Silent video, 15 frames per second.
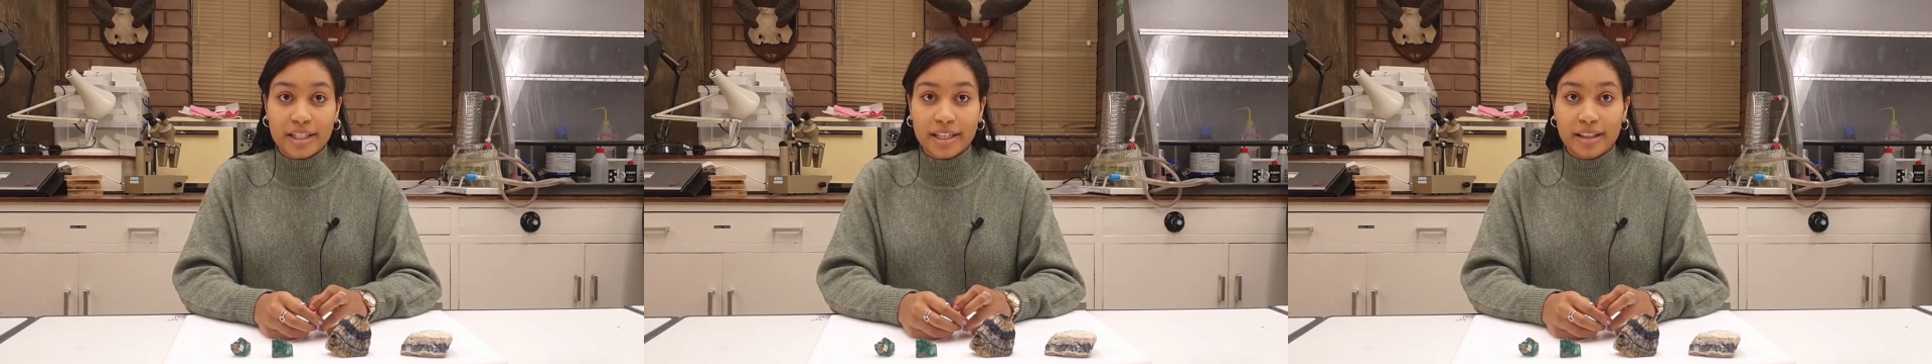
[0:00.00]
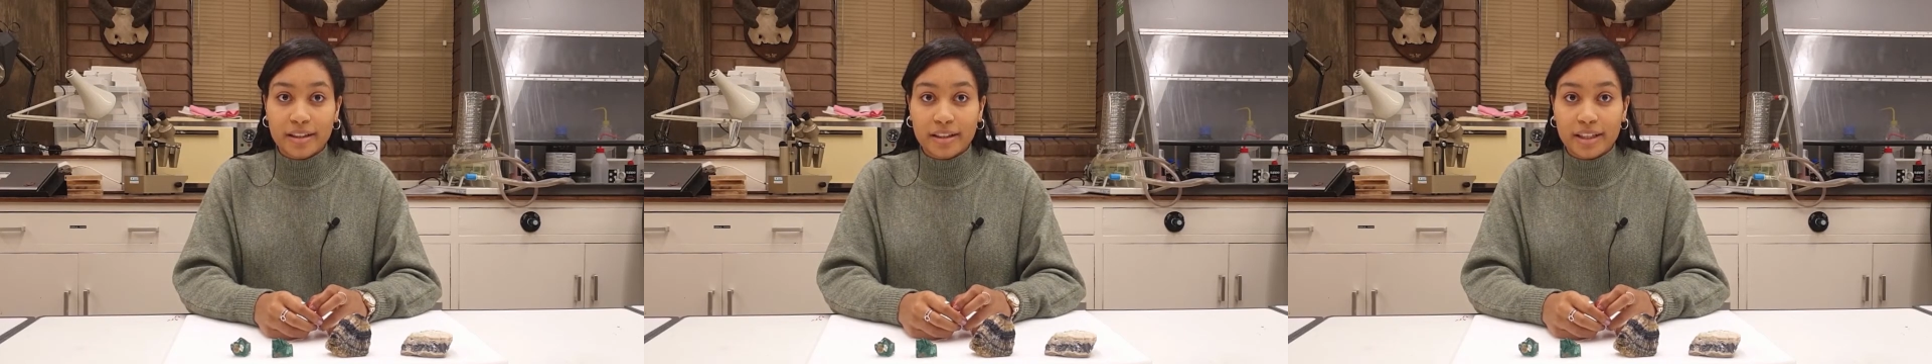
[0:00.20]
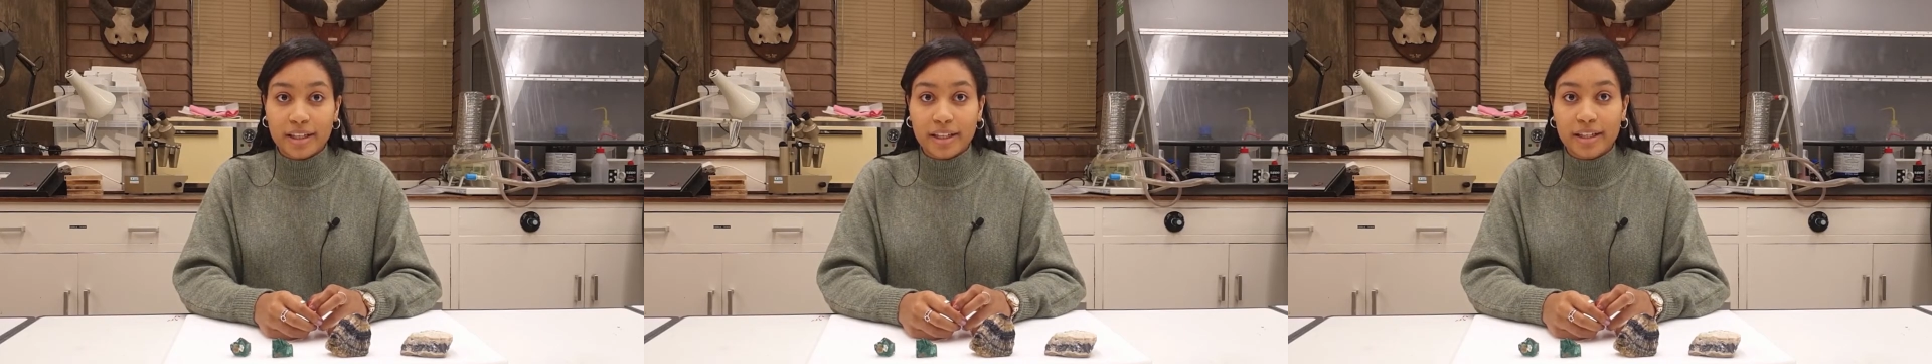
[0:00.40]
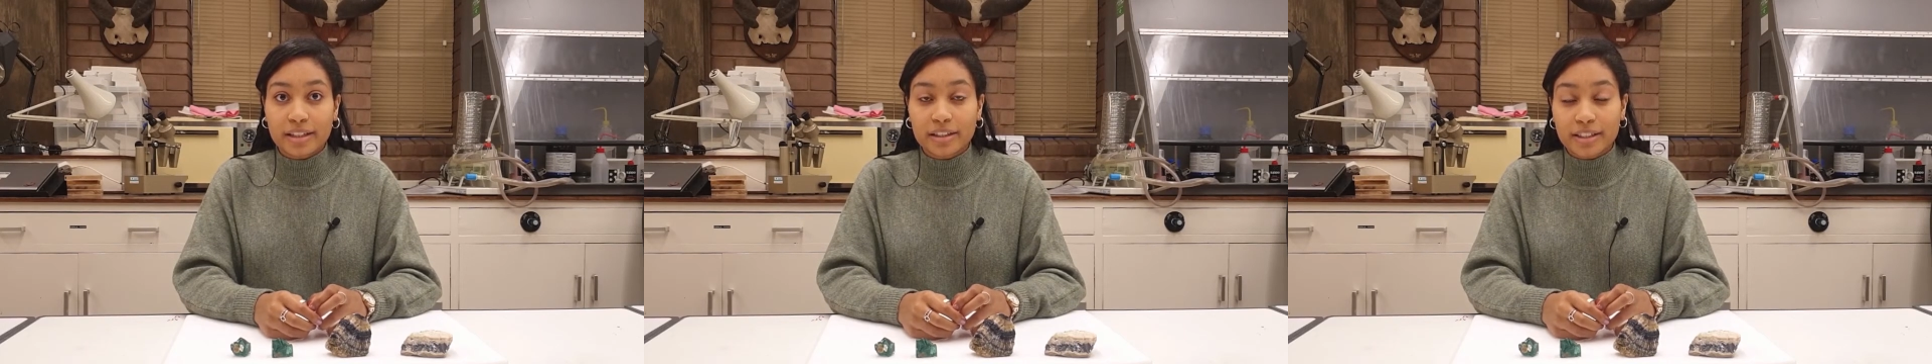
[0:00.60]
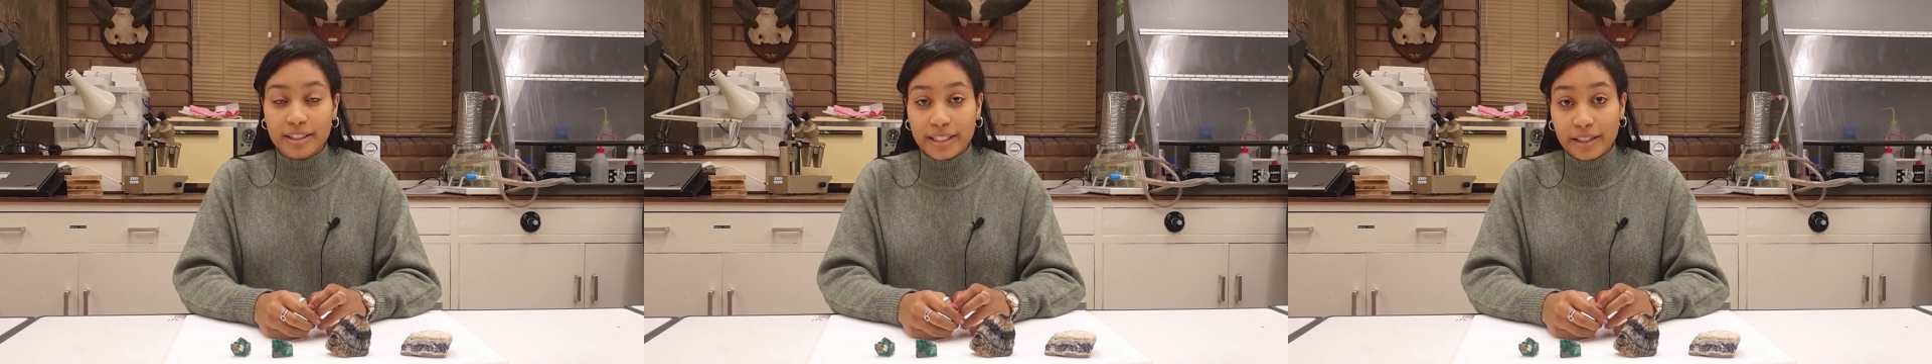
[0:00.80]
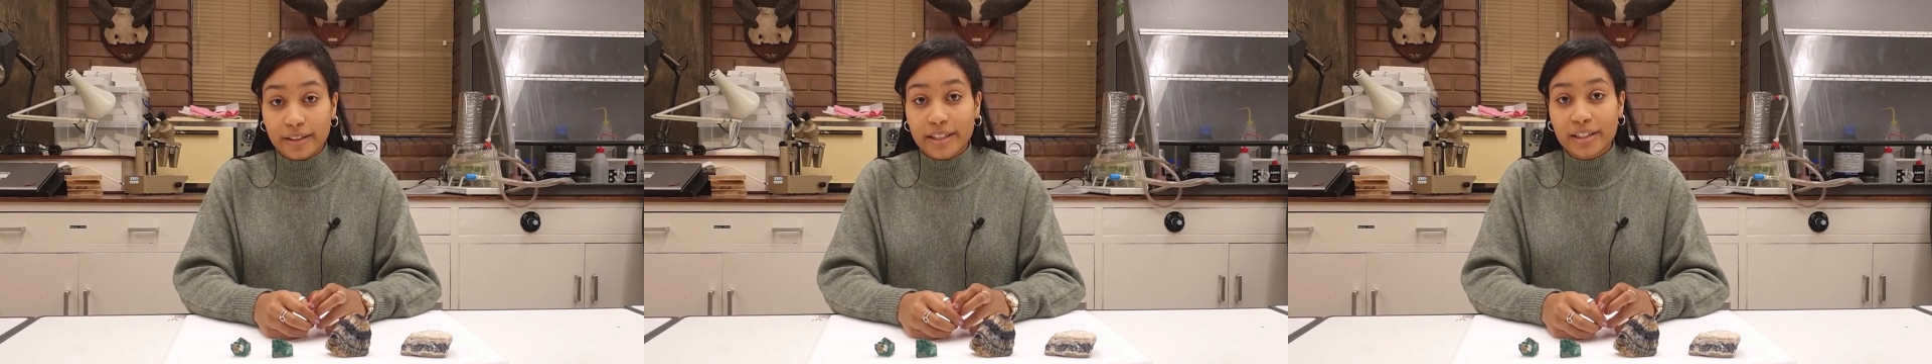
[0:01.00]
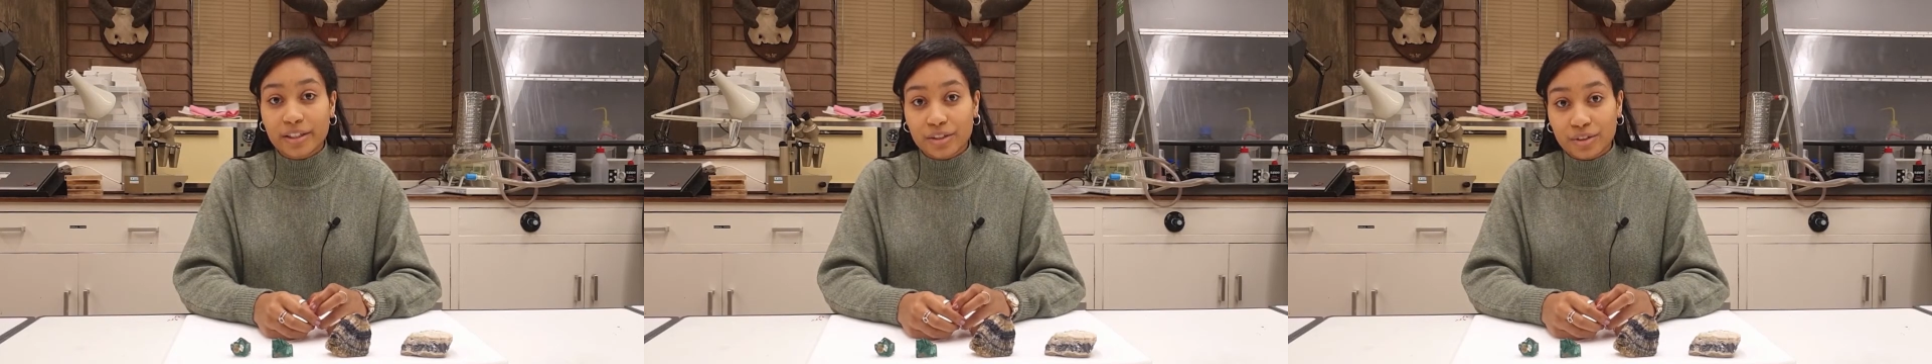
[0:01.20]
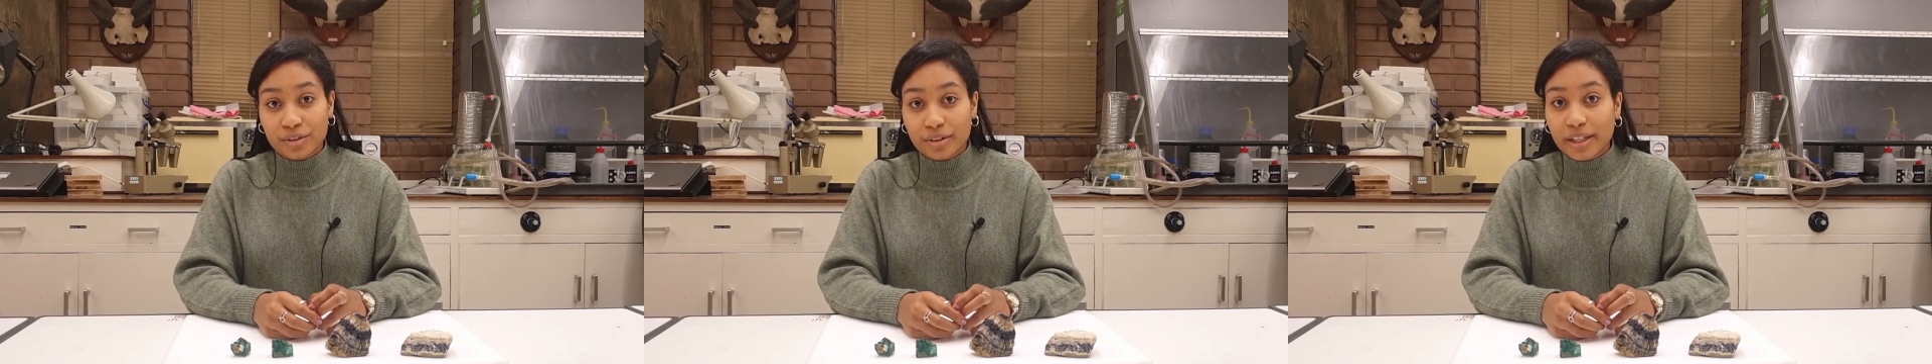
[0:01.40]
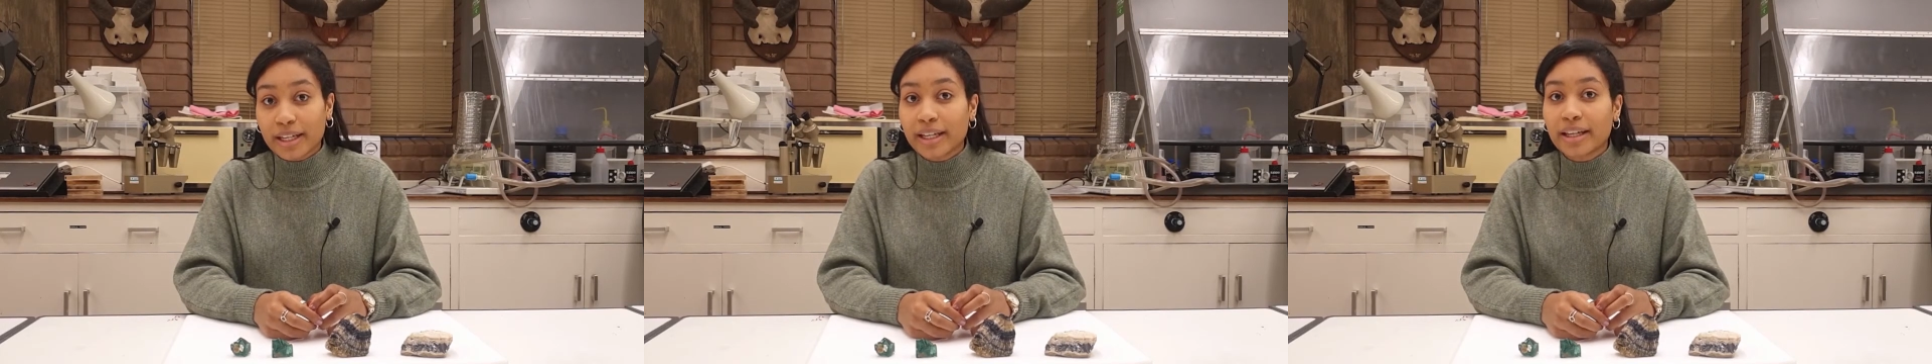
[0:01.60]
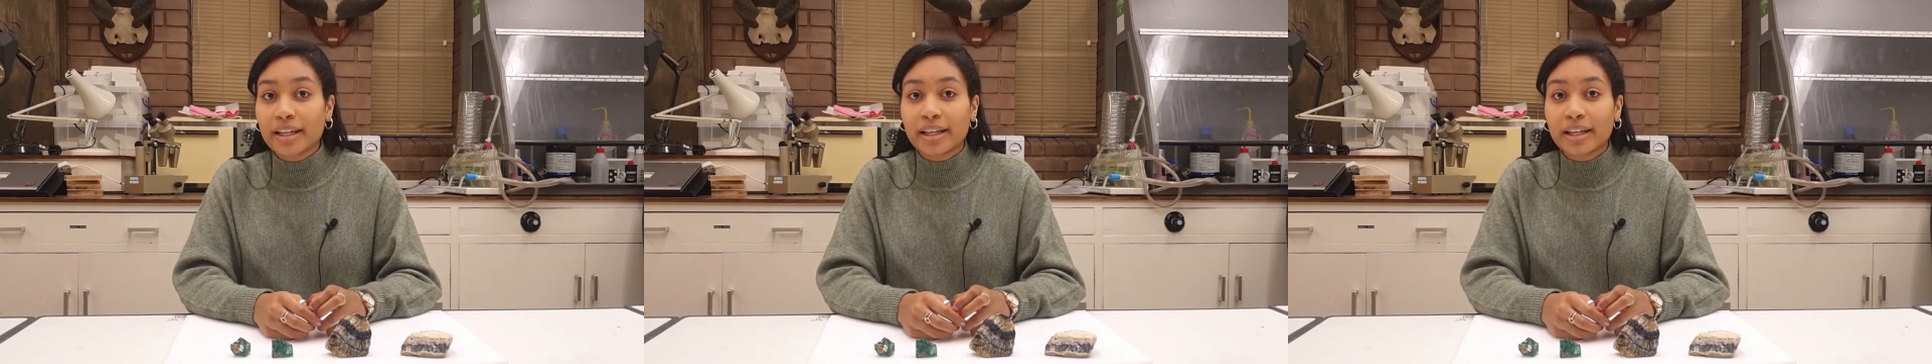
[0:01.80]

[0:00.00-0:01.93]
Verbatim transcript: in the steel industry.